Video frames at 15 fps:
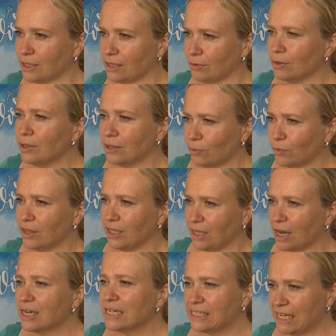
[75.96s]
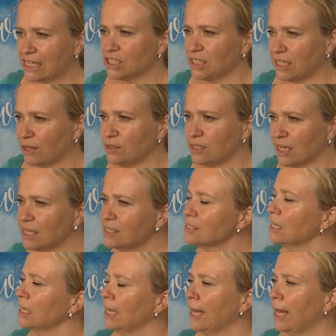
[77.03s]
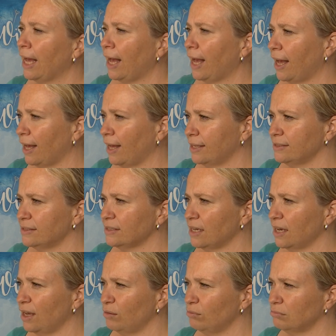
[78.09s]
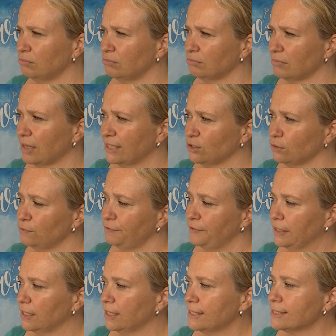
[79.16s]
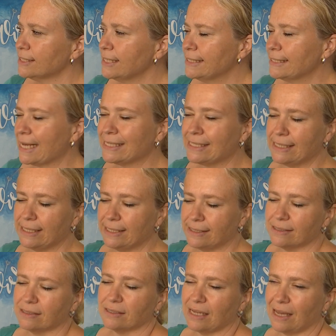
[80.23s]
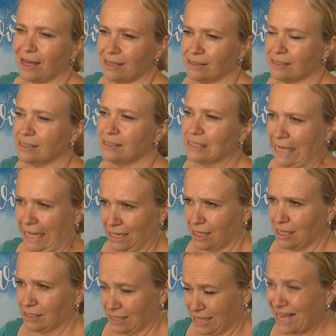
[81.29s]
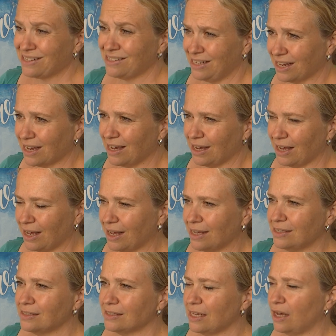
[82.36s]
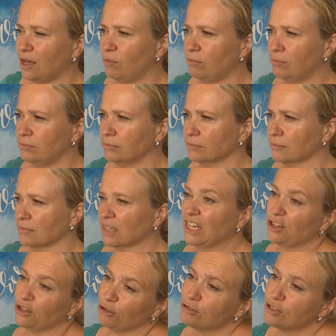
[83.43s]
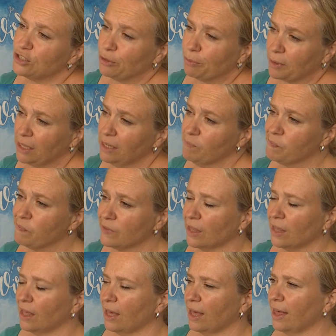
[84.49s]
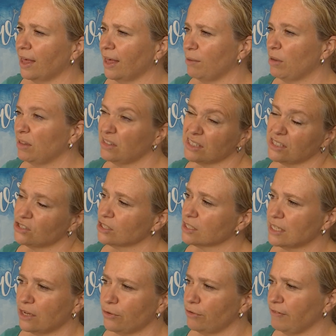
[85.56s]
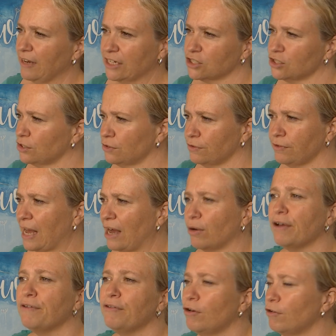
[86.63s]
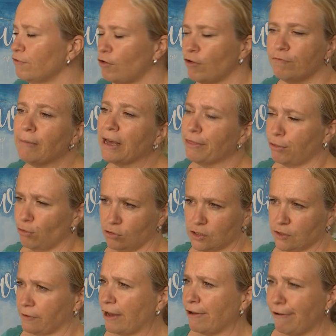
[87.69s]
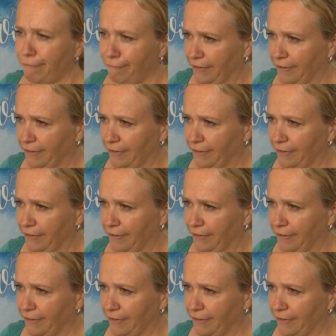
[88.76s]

with, with, with the architecture nowadays and um, I don't feel it is at, it's as aesthetic as um, it used to be. Um, and this is just a reflection of how I of, of, my thoughts of how I